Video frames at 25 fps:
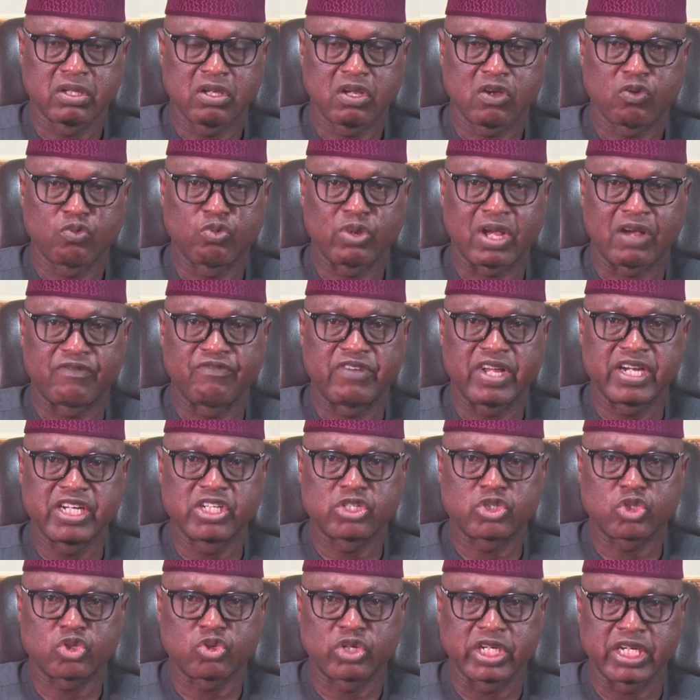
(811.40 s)
We are very
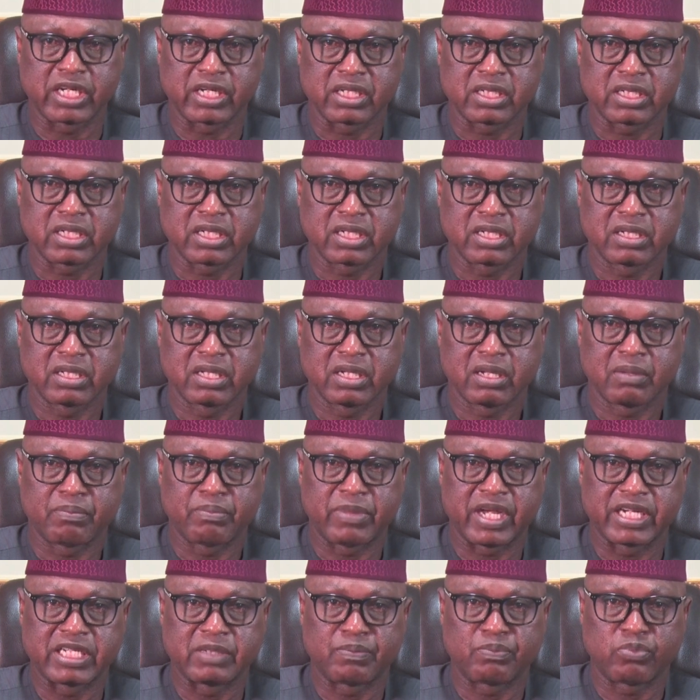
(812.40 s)
thrilled
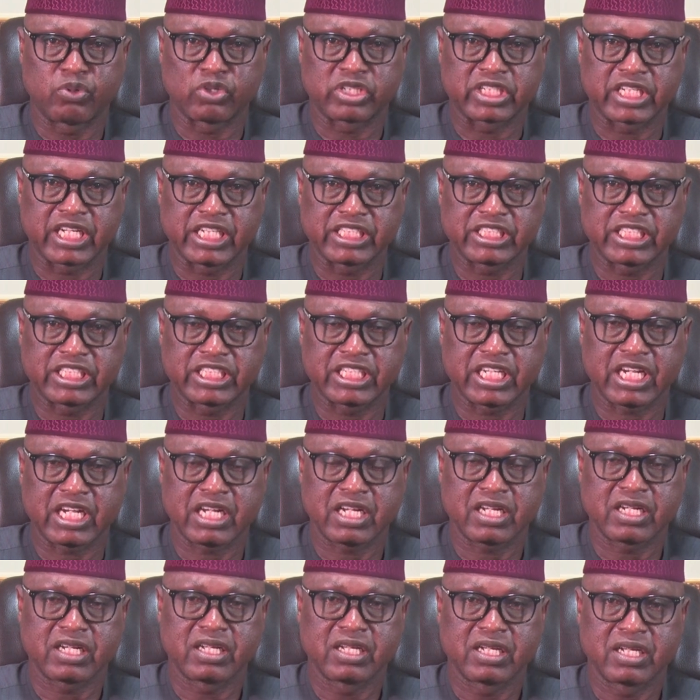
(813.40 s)
by the potential
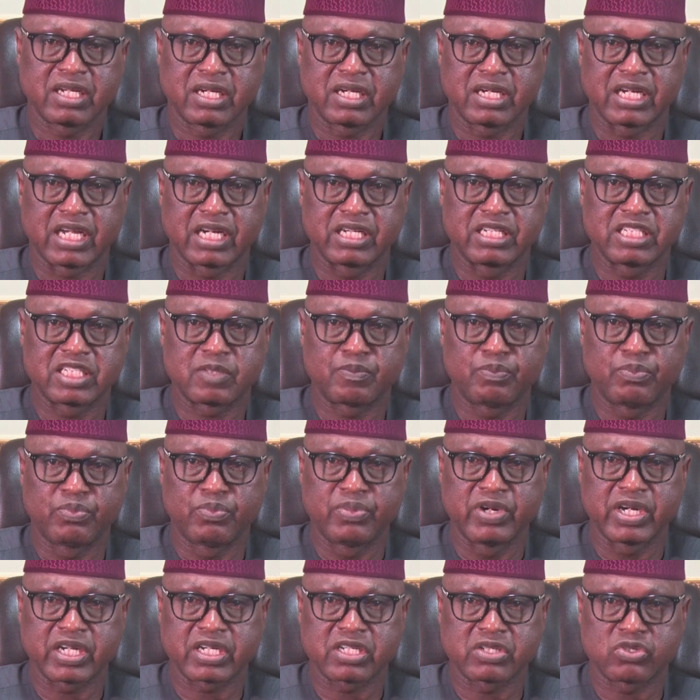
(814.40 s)
that this
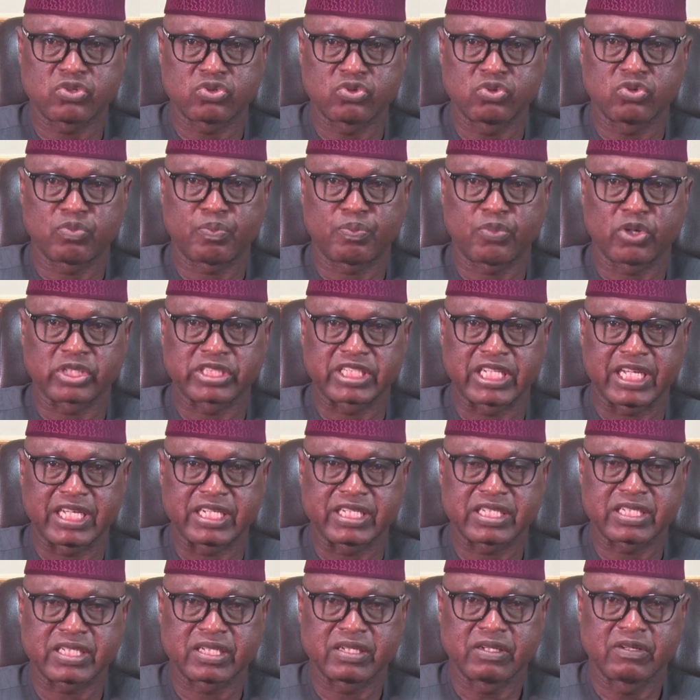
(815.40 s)
breakthrough
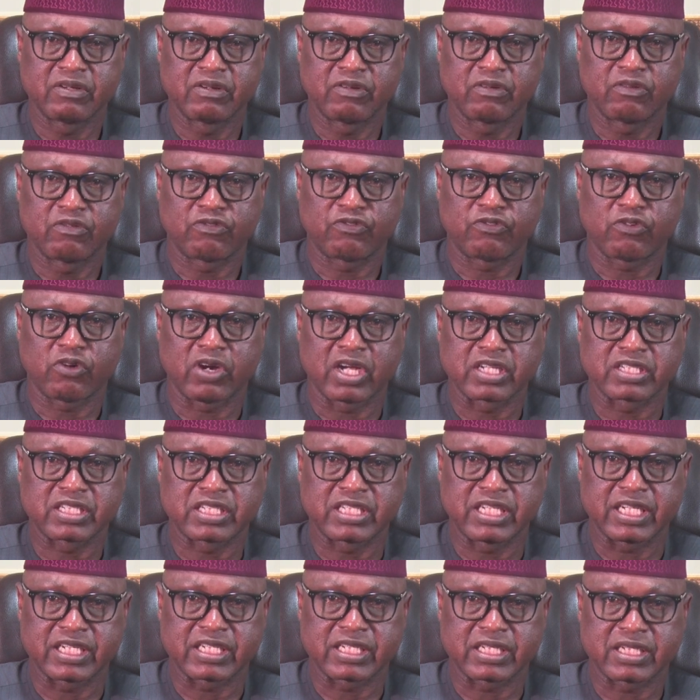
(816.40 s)
portends for our
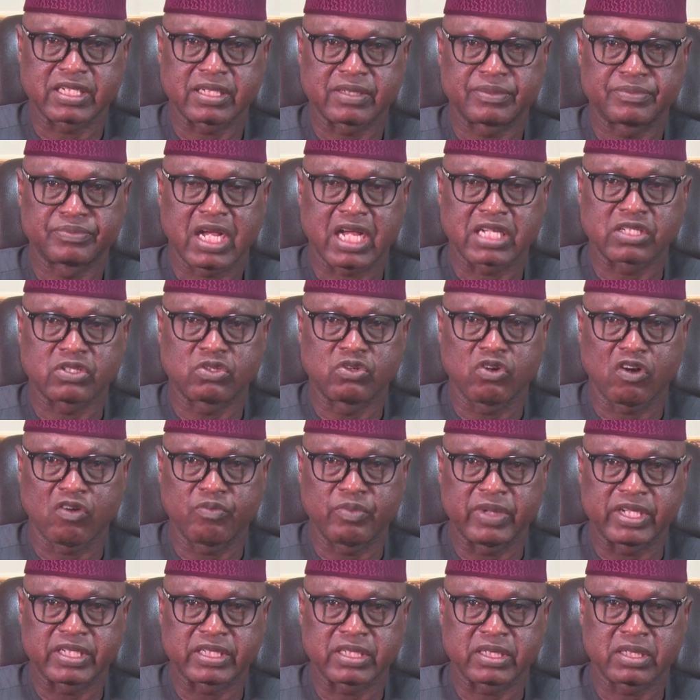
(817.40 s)
state. As
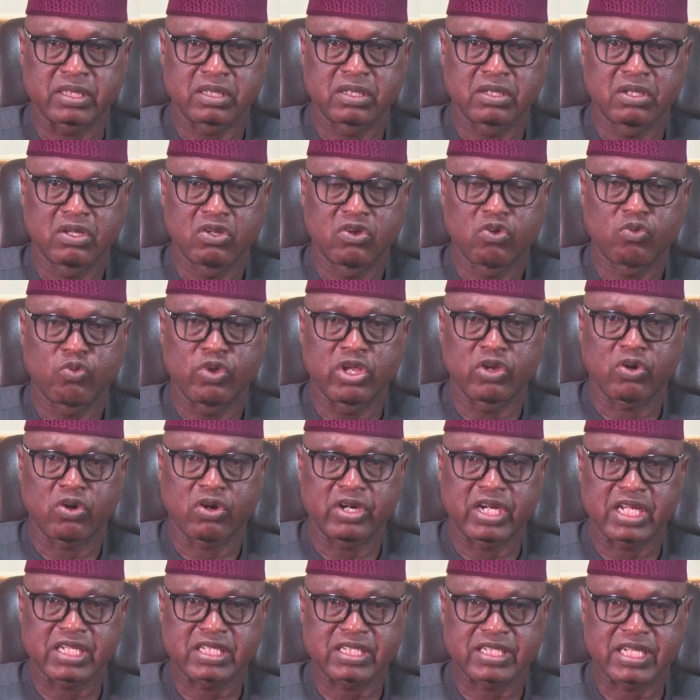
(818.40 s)
government, we
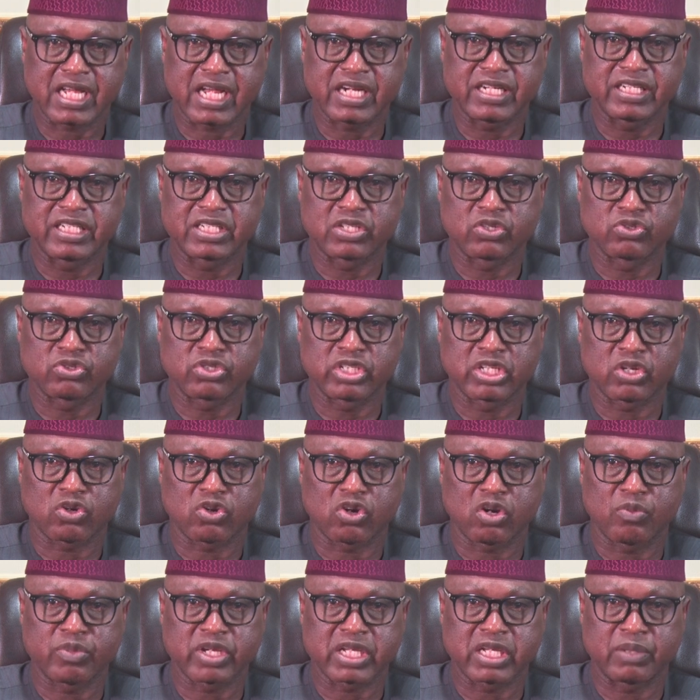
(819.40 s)
understand the
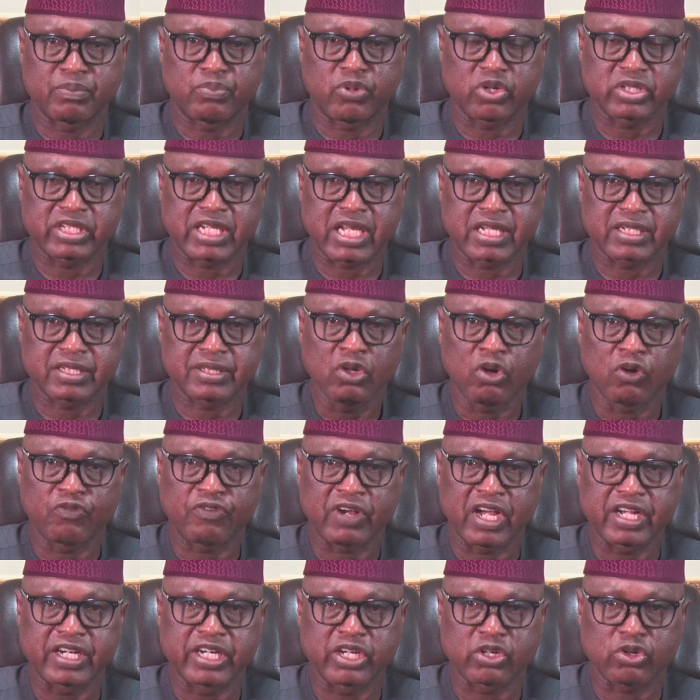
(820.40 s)
socio-economic importance of
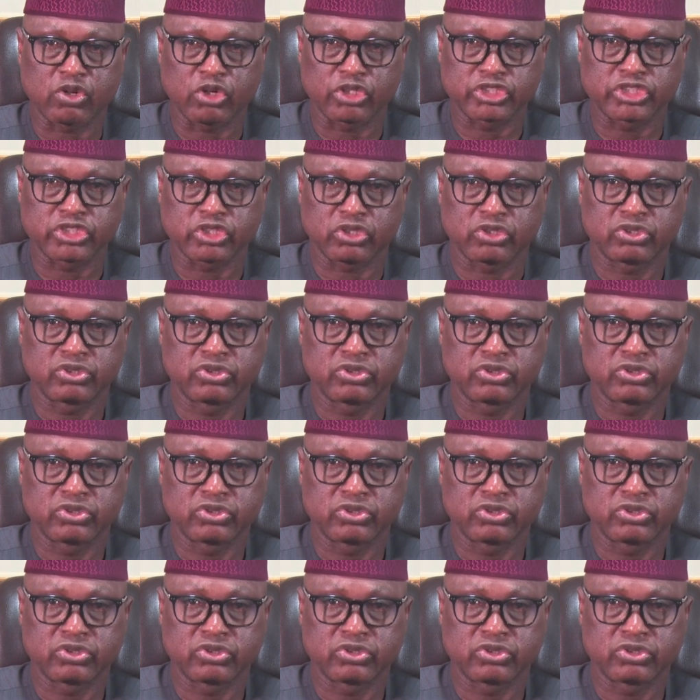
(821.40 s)
agriculture